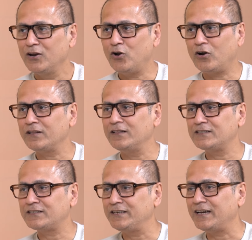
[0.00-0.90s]
Not in
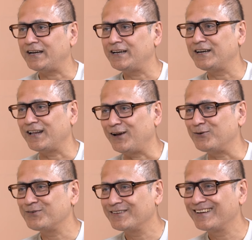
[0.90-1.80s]
this scene, I didn't
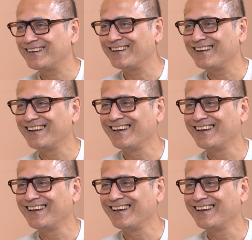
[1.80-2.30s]
allow. Okay.